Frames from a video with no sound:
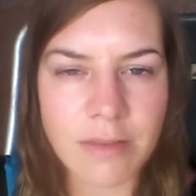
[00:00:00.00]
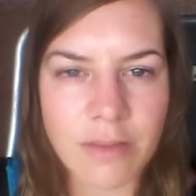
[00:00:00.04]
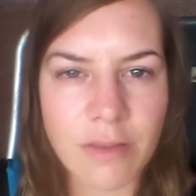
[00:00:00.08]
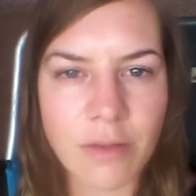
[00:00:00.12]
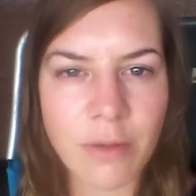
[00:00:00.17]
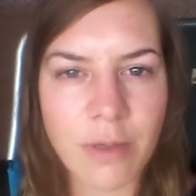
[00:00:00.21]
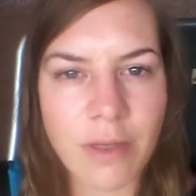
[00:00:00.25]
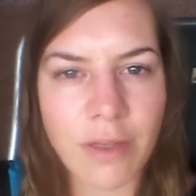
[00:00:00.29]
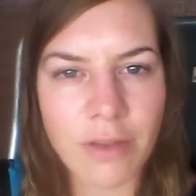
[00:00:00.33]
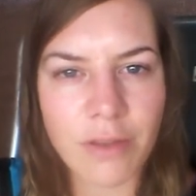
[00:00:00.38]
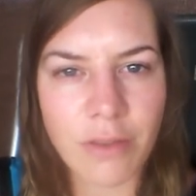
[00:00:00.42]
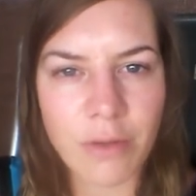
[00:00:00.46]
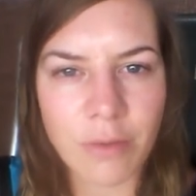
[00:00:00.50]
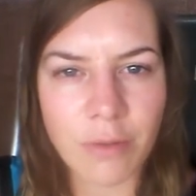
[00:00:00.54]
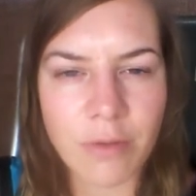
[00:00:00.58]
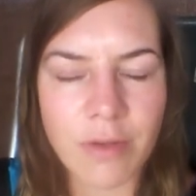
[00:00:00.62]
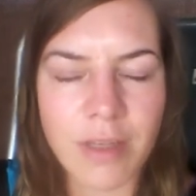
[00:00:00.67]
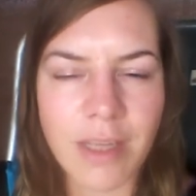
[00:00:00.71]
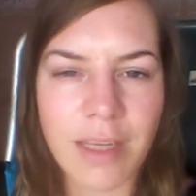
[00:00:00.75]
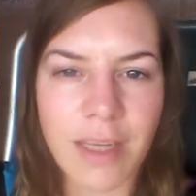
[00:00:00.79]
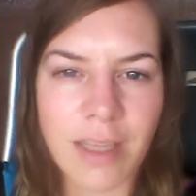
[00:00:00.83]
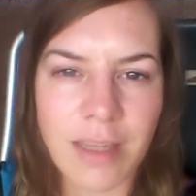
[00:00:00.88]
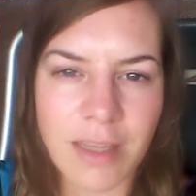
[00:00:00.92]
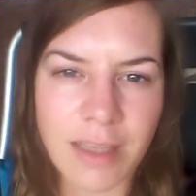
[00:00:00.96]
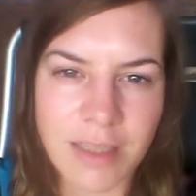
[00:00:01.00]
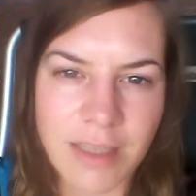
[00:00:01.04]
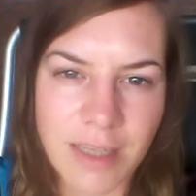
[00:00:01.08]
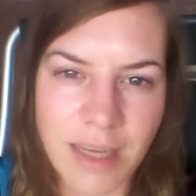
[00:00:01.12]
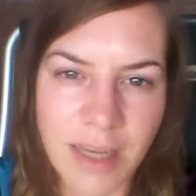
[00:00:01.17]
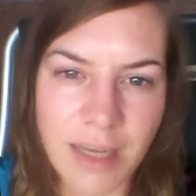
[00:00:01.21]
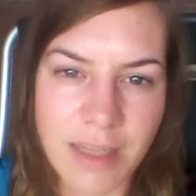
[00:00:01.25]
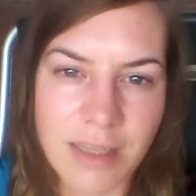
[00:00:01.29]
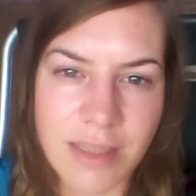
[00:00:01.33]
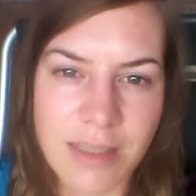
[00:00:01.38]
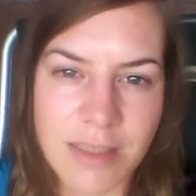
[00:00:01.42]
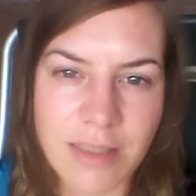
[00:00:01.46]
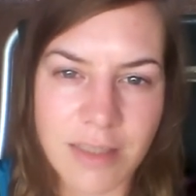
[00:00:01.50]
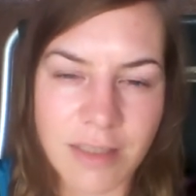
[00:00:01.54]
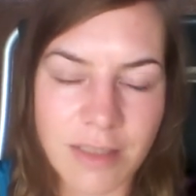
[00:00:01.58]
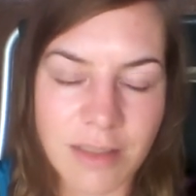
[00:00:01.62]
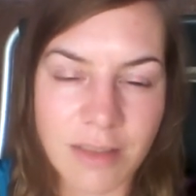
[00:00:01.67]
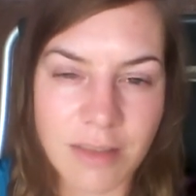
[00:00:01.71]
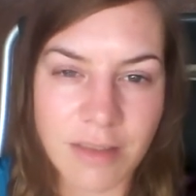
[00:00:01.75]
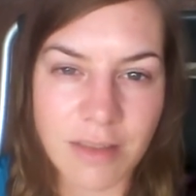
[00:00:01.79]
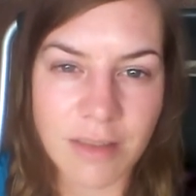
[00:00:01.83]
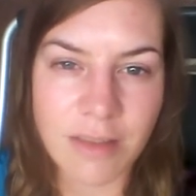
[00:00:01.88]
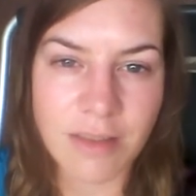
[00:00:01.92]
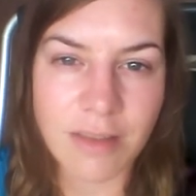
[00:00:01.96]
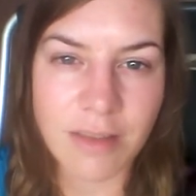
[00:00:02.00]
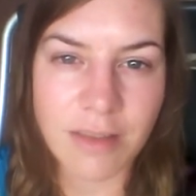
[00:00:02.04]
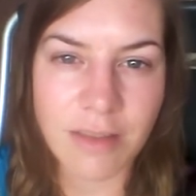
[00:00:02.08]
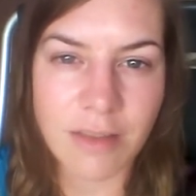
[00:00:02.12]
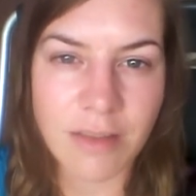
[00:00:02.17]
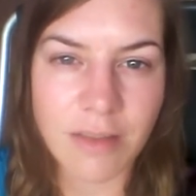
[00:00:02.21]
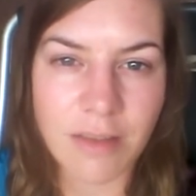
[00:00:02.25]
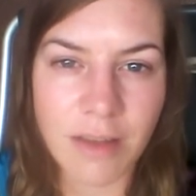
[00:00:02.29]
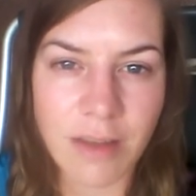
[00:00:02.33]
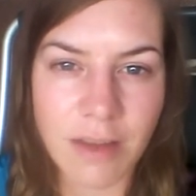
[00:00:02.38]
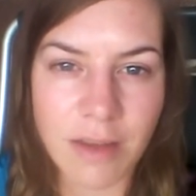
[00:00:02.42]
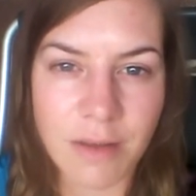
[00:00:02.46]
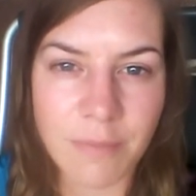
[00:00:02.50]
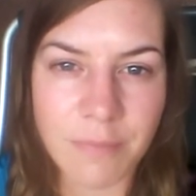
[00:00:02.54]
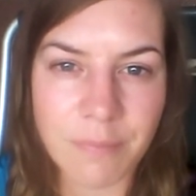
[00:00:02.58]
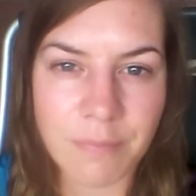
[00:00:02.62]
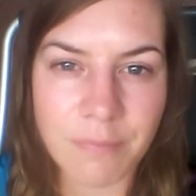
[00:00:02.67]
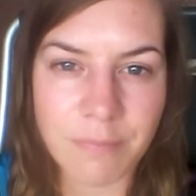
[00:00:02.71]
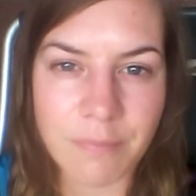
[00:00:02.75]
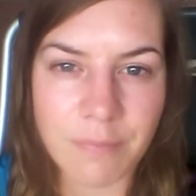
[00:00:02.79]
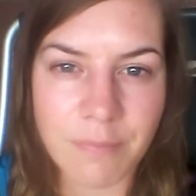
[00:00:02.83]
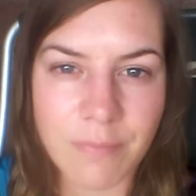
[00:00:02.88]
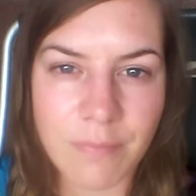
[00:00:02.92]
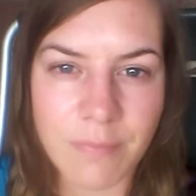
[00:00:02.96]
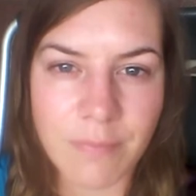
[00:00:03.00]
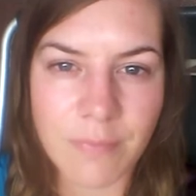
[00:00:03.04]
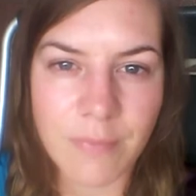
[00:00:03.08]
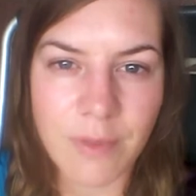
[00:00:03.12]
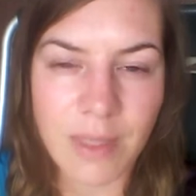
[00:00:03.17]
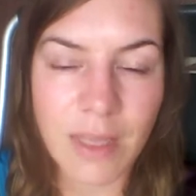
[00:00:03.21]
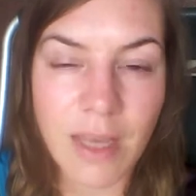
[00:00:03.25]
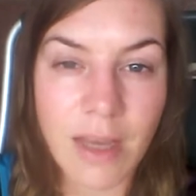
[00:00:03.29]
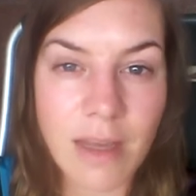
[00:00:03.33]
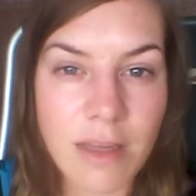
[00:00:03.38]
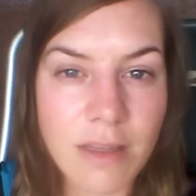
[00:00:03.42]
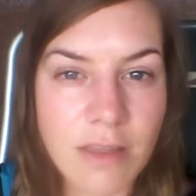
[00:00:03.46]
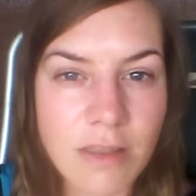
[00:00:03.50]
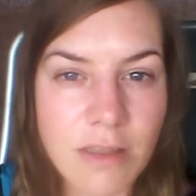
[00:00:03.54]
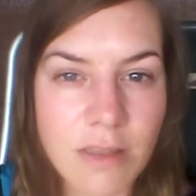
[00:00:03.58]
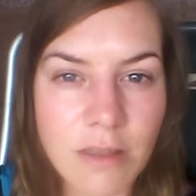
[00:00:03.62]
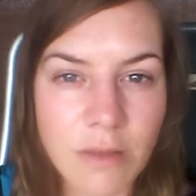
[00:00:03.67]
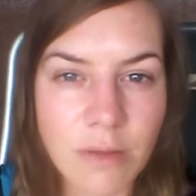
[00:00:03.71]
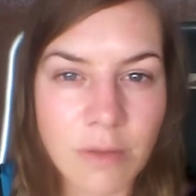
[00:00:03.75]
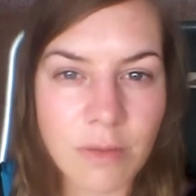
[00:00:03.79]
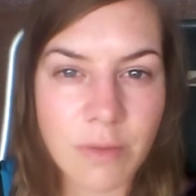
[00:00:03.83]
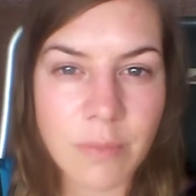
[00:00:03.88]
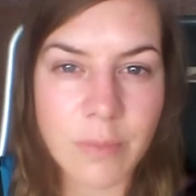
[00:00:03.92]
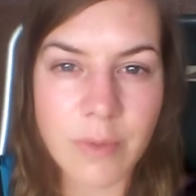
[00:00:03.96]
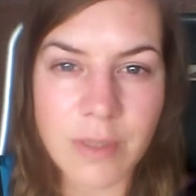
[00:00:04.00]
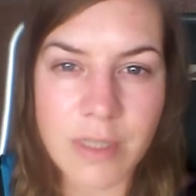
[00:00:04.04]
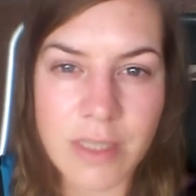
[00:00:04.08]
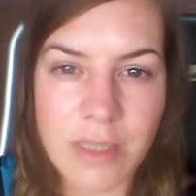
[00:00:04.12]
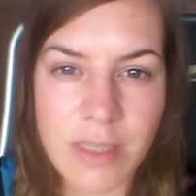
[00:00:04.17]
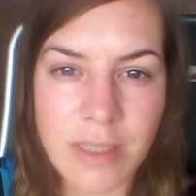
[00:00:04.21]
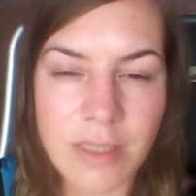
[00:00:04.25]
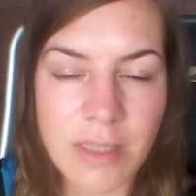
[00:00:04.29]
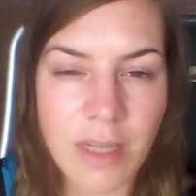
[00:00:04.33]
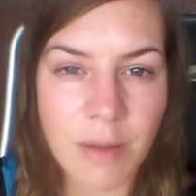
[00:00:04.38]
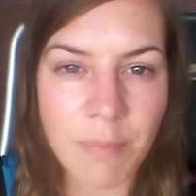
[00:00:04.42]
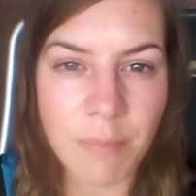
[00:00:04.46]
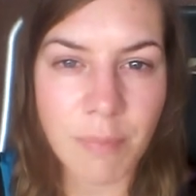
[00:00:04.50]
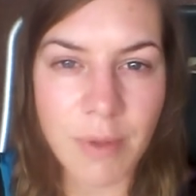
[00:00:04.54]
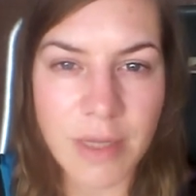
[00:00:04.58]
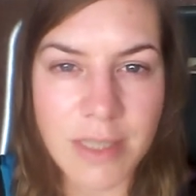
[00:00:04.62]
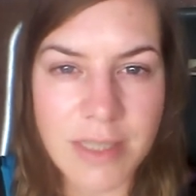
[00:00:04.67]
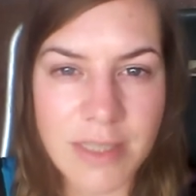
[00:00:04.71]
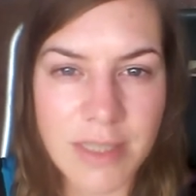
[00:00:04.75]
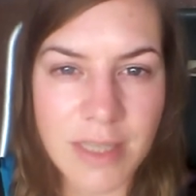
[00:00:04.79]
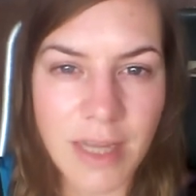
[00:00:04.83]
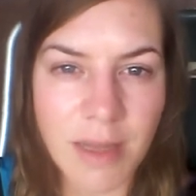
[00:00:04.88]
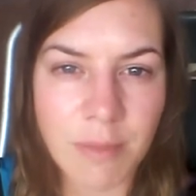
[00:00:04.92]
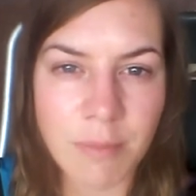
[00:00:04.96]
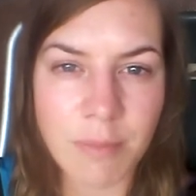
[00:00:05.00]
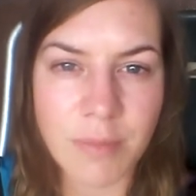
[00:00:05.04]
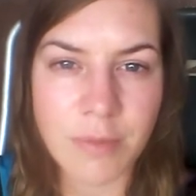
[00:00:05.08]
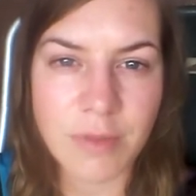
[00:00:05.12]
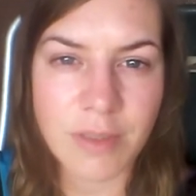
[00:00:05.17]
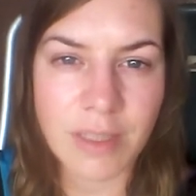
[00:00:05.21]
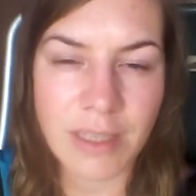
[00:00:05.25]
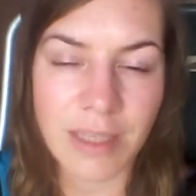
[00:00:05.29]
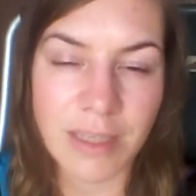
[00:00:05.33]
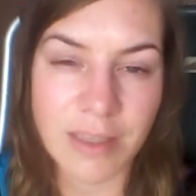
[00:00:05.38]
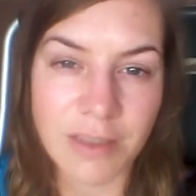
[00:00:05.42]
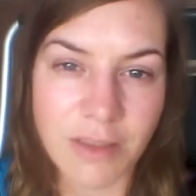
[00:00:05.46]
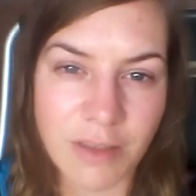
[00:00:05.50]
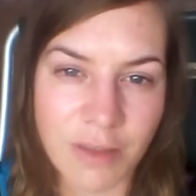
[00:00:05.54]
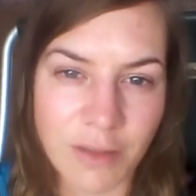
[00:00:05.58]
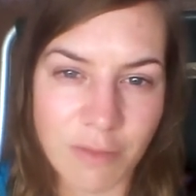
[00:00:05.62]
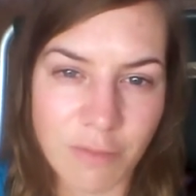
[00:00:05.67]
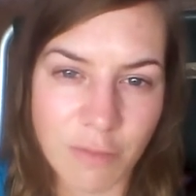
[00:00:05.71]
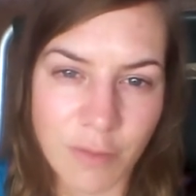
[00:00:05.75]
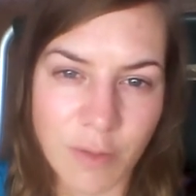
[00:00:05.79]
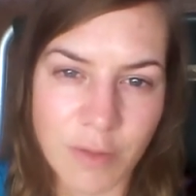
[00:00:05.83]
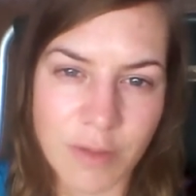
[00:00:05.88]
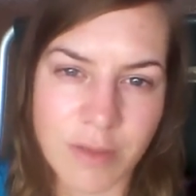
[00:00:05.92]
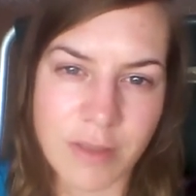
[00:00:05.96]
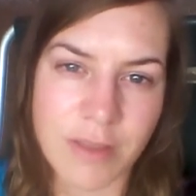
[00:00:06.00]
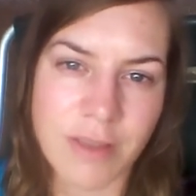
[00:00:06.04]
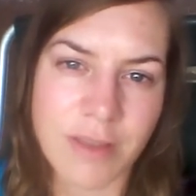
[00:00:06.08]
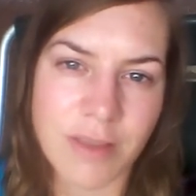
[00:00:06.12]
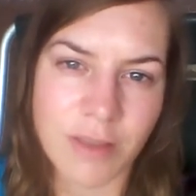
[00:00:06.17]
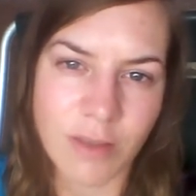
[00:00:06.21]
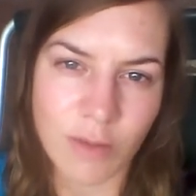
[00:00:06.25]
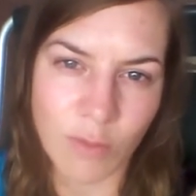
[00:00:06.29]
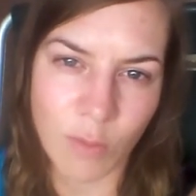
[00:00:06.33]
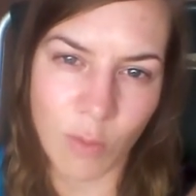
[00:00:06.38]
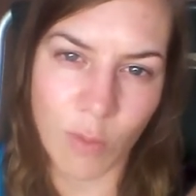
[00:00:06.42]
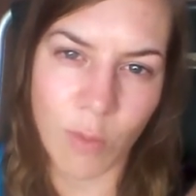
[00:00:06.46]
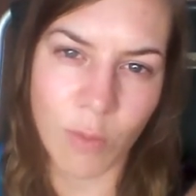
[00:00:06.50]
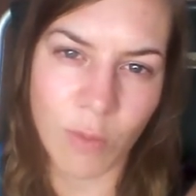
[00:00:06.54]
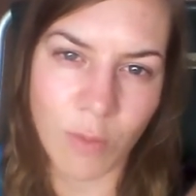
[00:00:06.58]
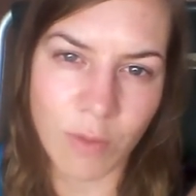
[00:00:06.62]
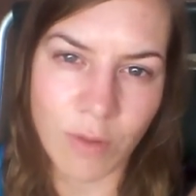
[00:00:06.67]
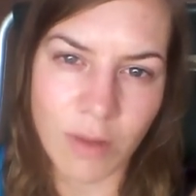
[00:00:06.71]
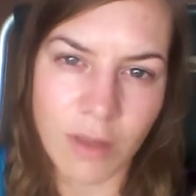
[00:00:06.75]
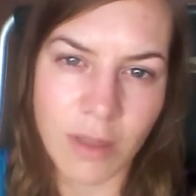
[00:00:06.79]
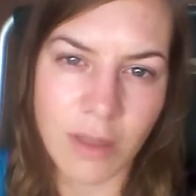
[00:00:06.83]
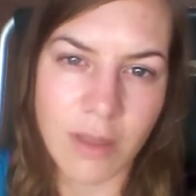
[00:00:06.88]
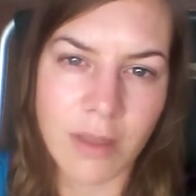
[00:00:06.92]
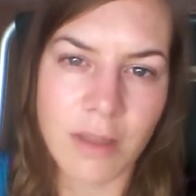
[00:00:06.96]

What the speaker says: going through taking the test. And so it was step by step to get to the first goal,